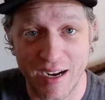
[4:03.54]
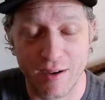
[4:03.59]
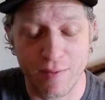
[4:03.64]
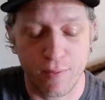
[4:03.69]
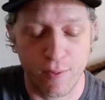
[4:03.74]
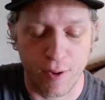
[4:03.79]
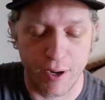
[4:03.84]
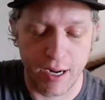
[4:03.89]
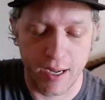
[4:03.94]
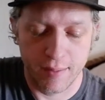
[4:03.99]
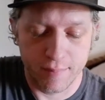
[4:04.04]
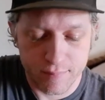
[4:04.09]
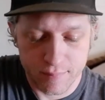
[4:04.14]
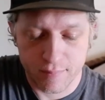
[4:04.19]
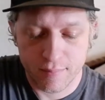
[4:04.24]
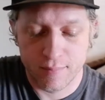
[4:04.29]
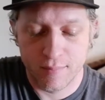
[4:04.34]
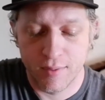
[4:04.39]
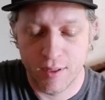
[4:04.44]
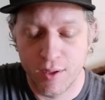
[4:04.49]
here for you
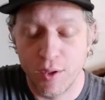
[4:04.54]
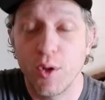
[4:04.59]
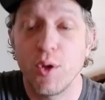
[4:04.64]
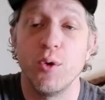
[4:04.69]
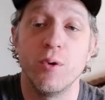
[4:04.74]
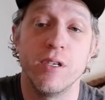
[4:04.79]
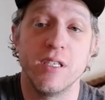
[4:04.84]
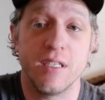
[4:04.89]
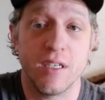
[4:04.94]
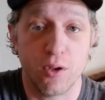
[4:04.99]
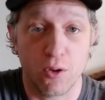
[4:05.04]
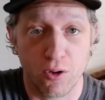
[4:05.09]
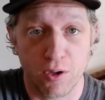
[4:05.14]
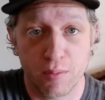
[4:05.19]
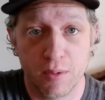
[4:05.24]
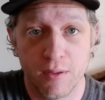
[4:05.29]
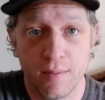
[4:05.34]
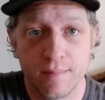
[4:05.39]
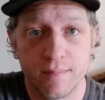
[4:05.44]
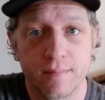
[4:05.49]
who is a
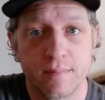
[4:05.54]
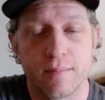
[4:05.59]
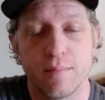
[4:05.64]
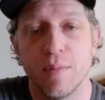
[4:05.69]
normal,